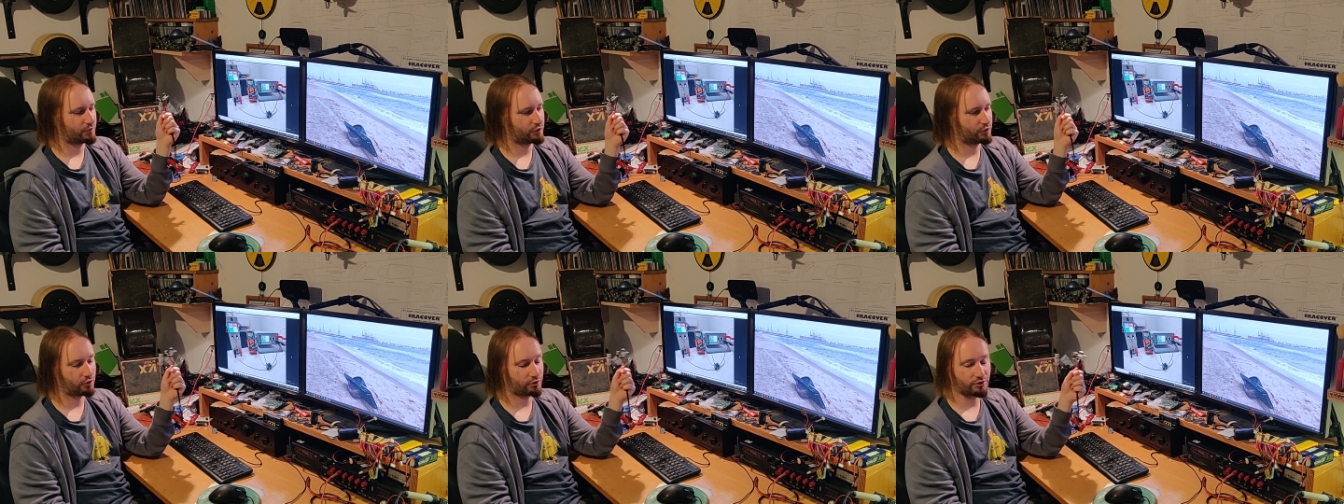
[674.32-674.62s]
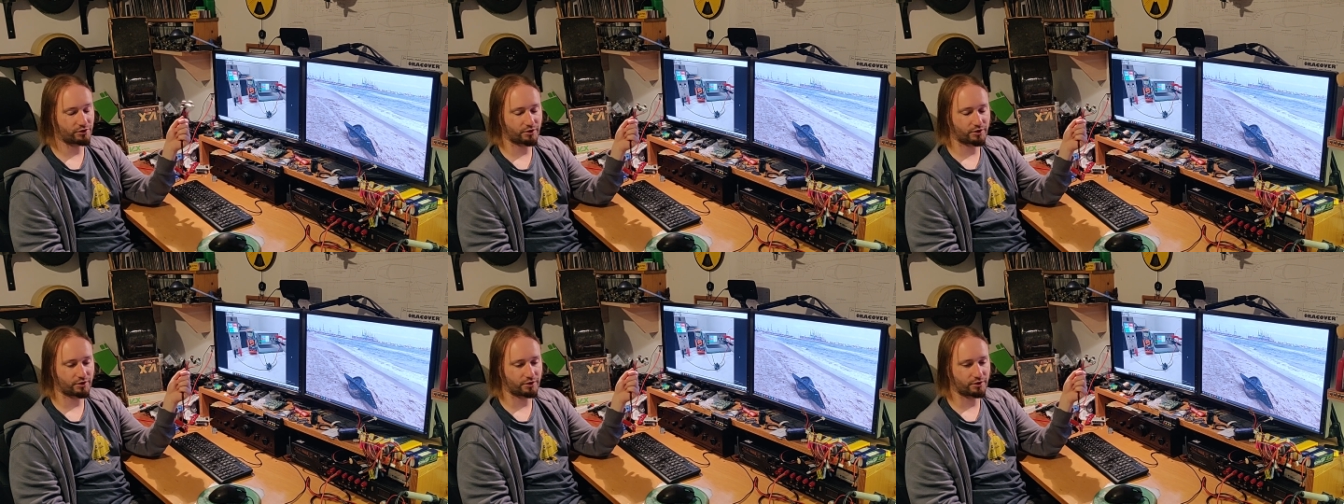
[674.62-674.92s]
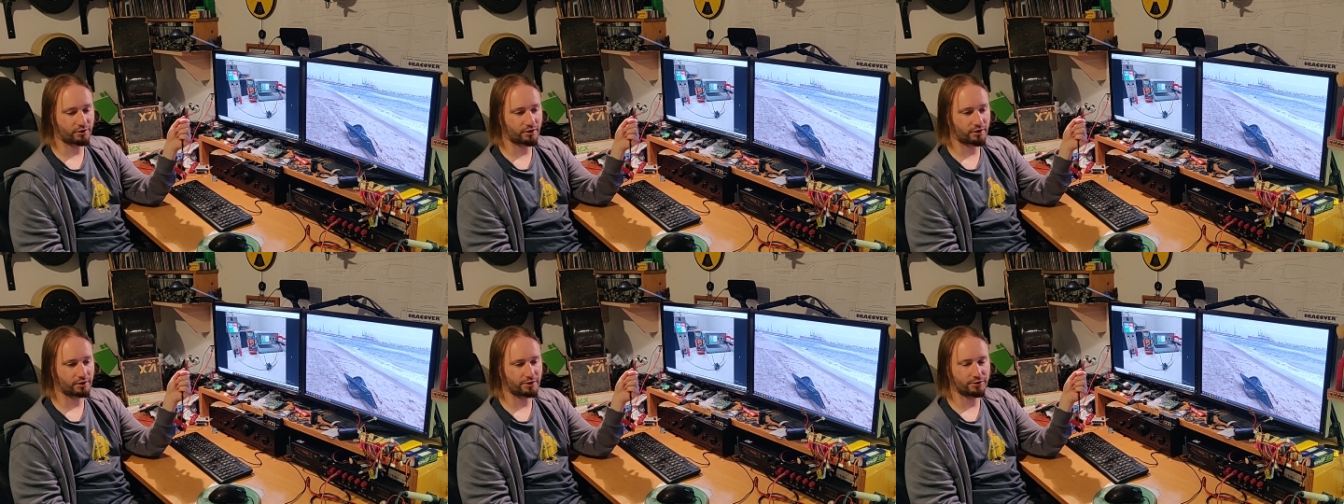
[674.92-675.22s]

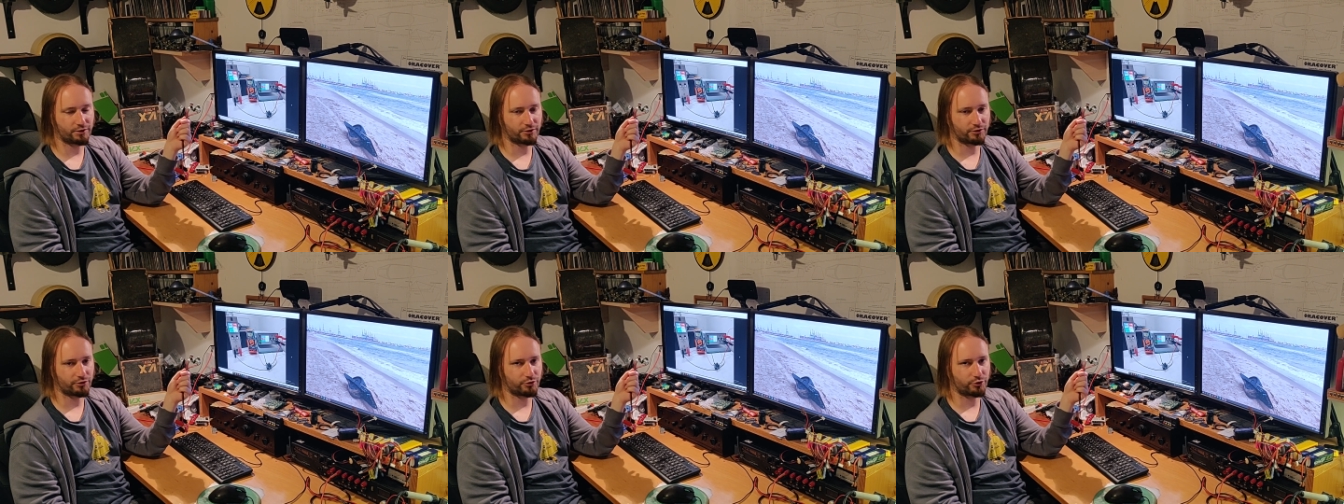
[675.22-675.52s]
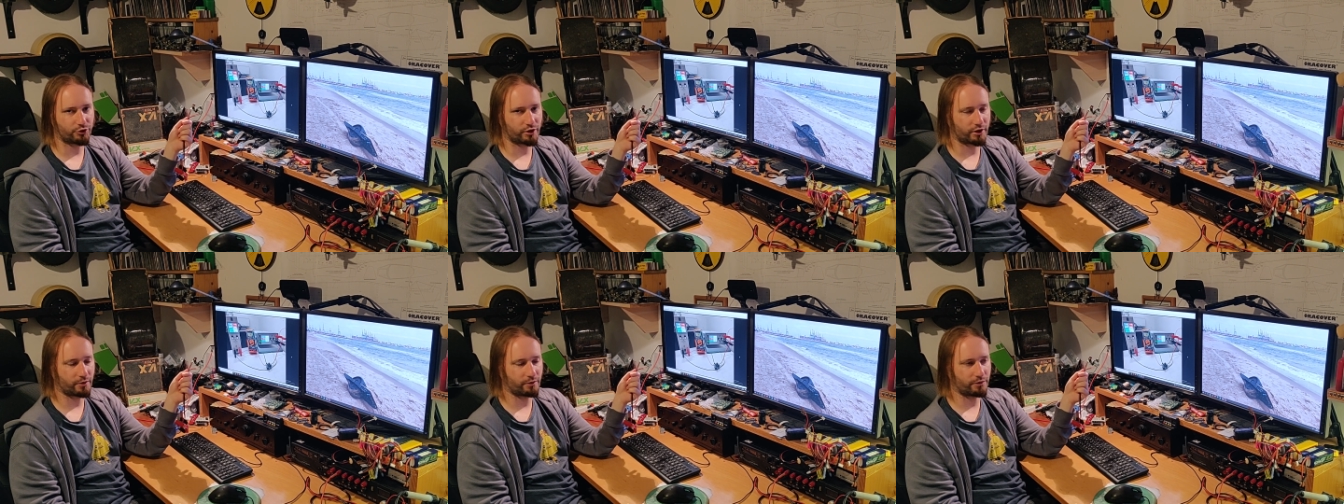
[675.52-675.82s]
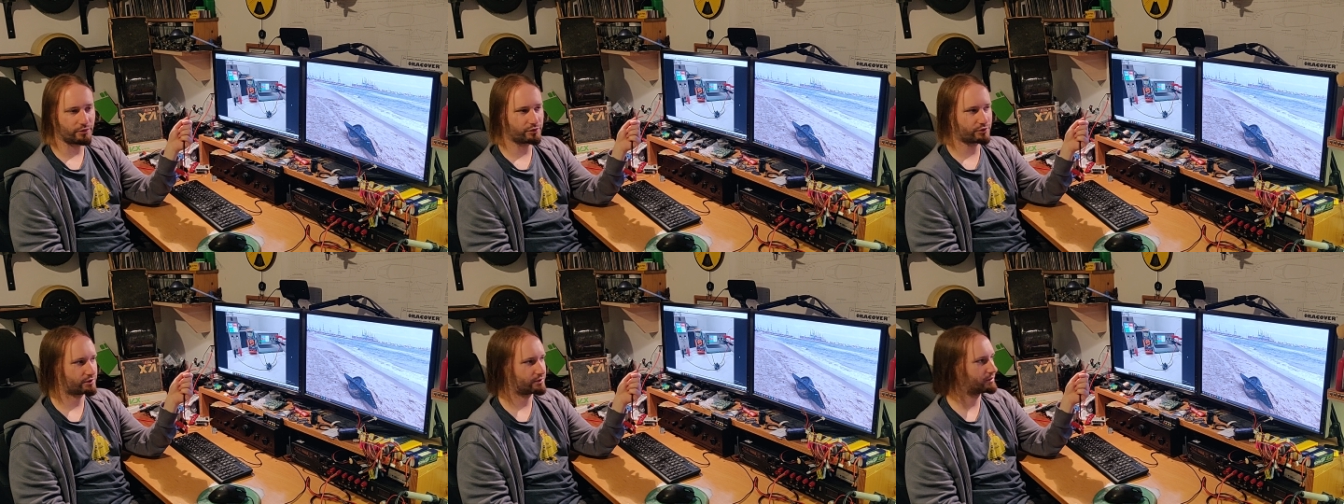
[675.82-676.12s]
constant current of 3
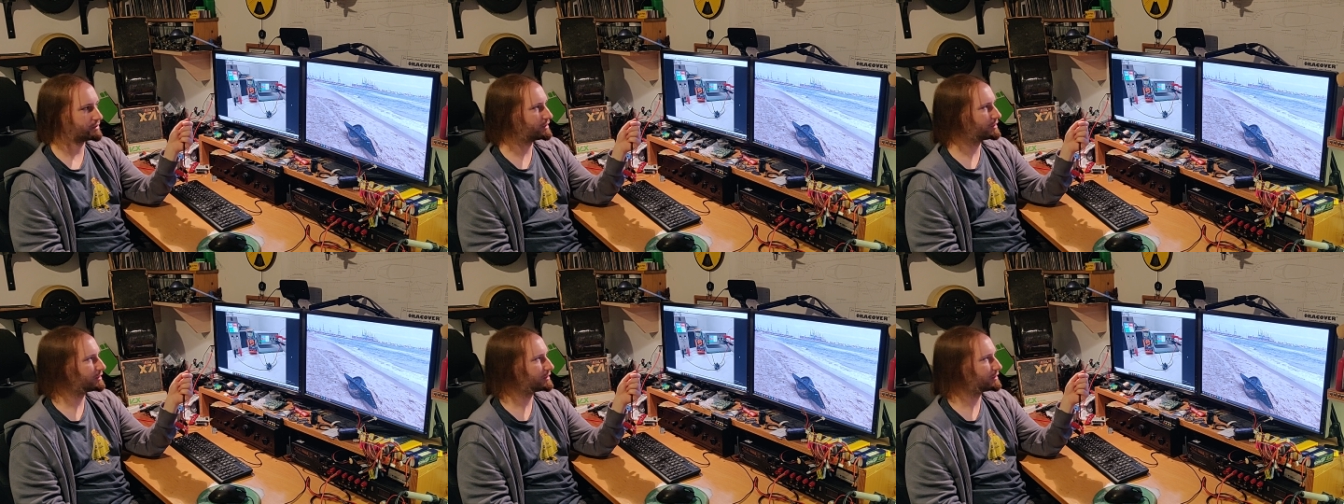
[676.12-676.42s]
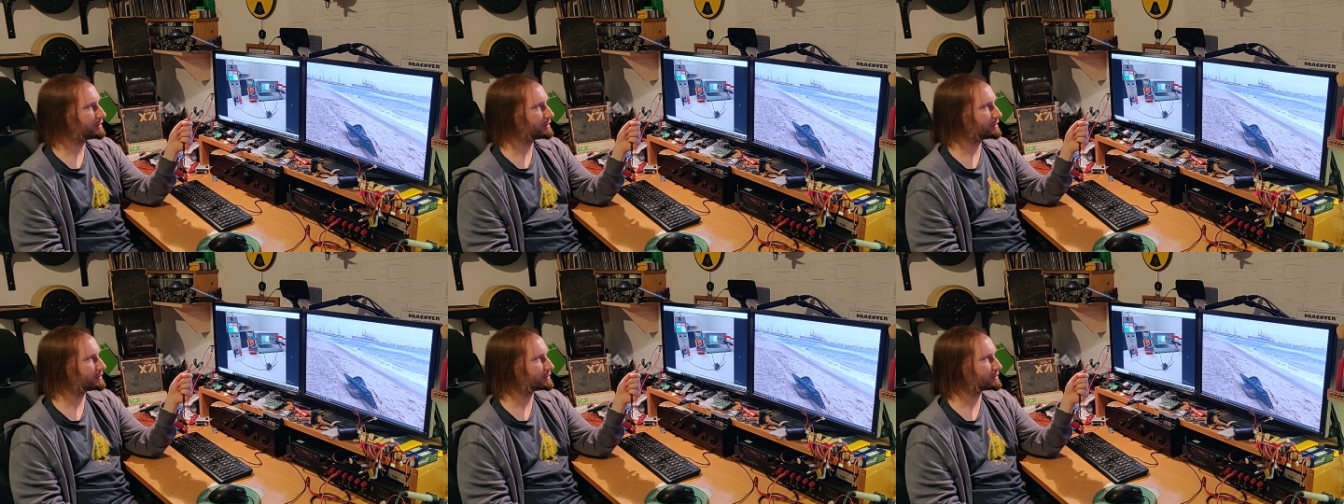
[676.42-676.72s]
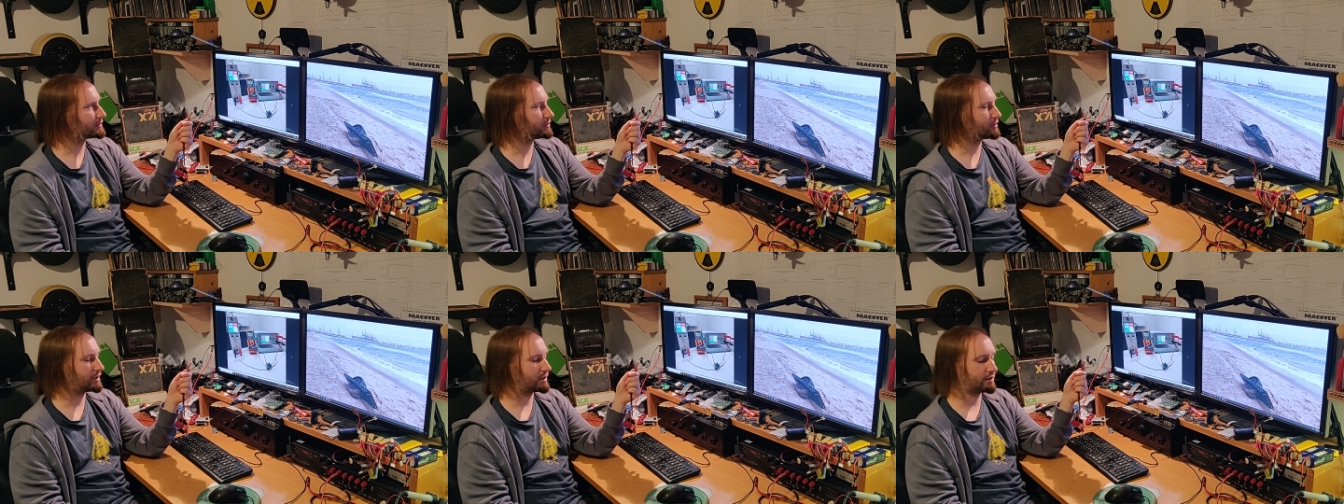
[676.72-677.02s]
amps
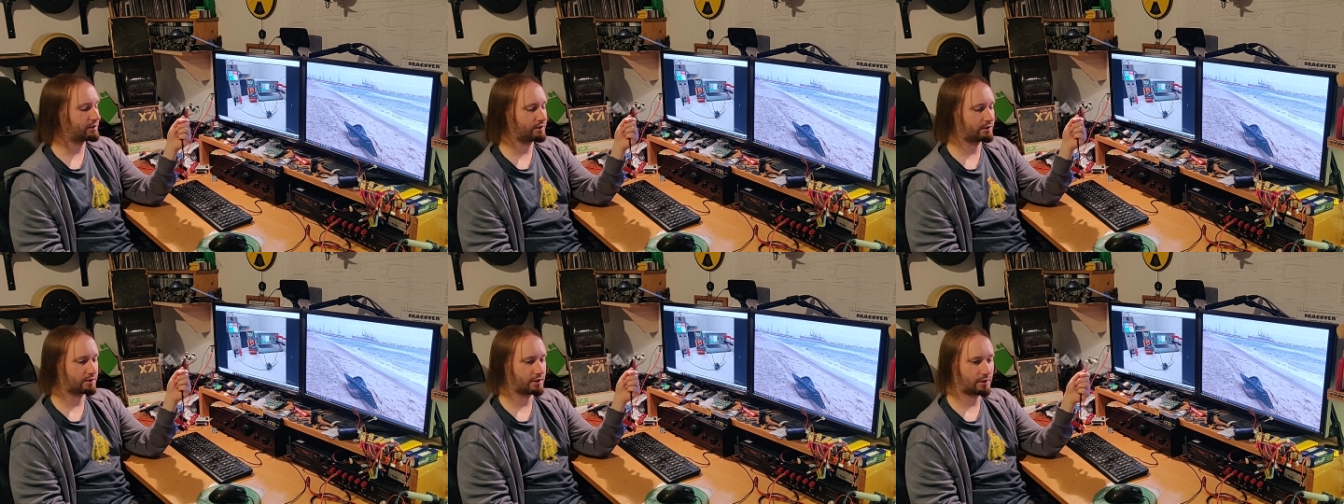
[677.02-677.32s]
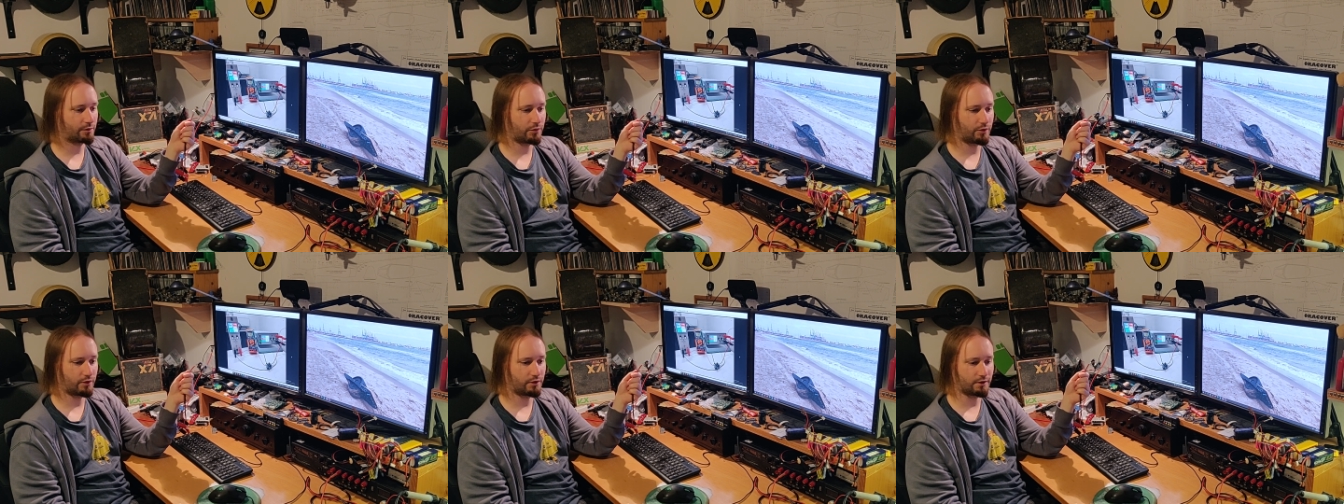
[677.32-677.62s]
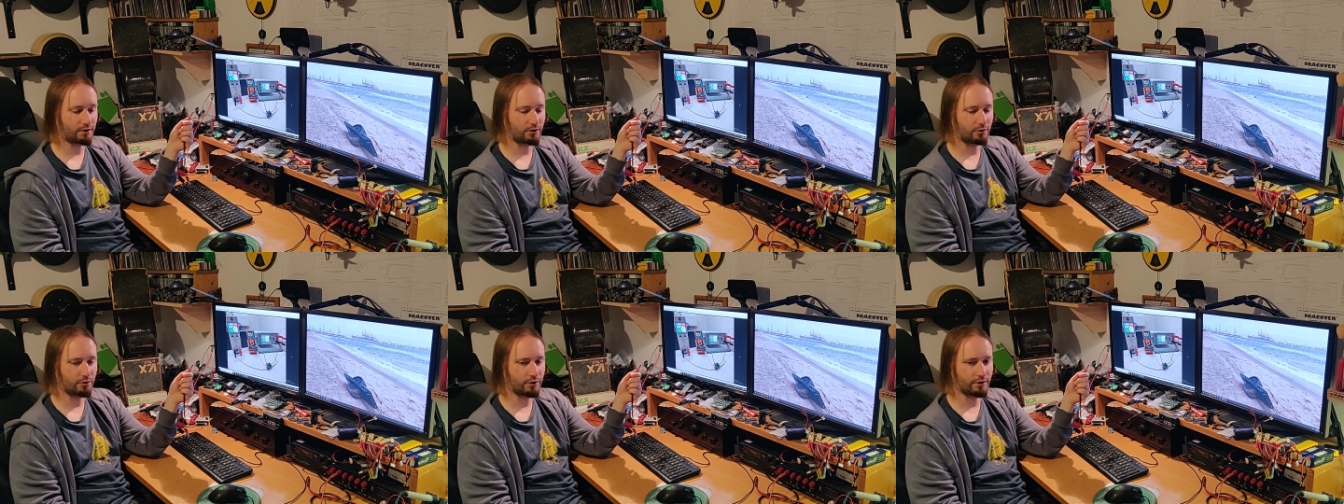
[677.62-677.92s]
is gonna heat up a
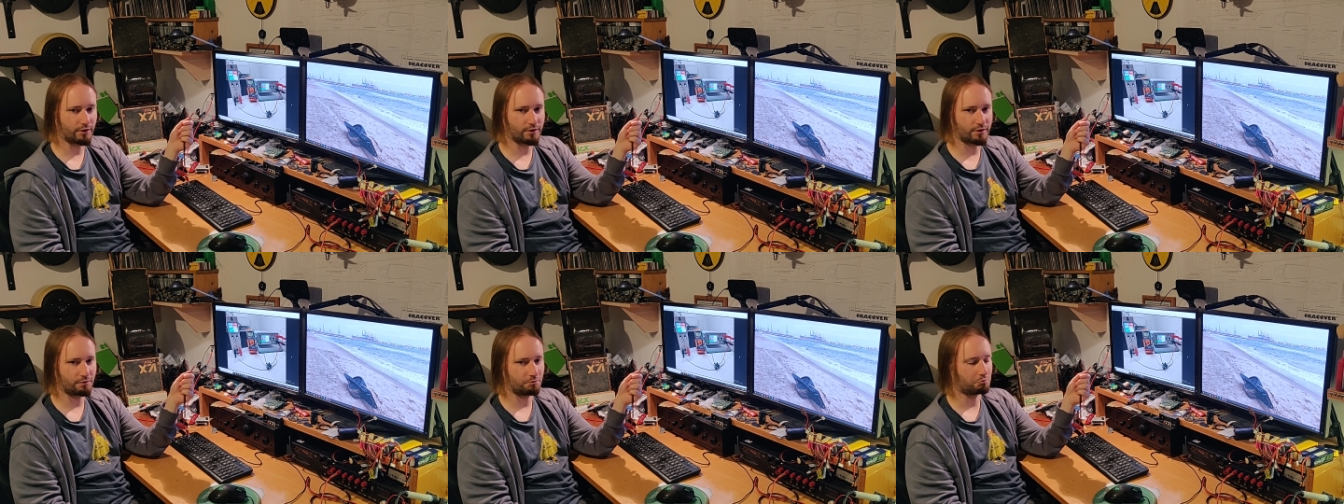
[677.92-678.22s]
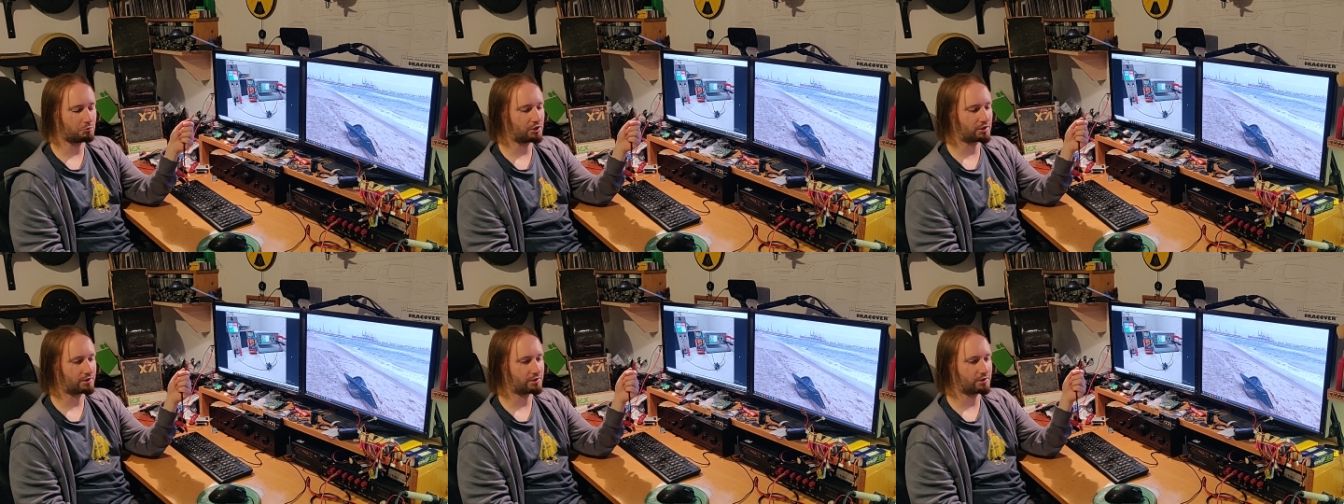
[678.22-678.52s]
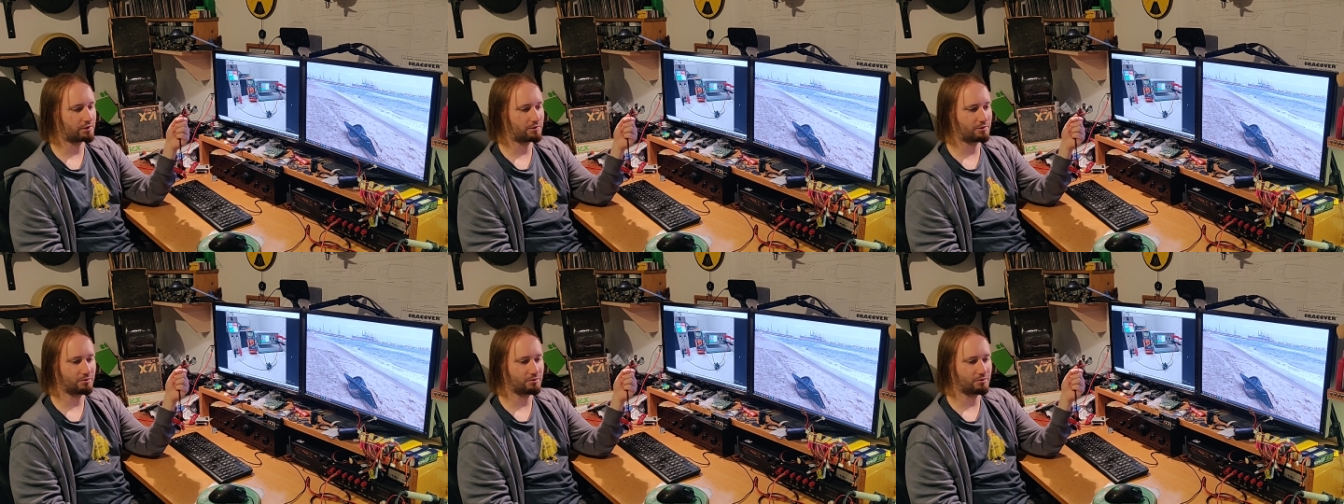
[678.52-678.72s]
little bit, but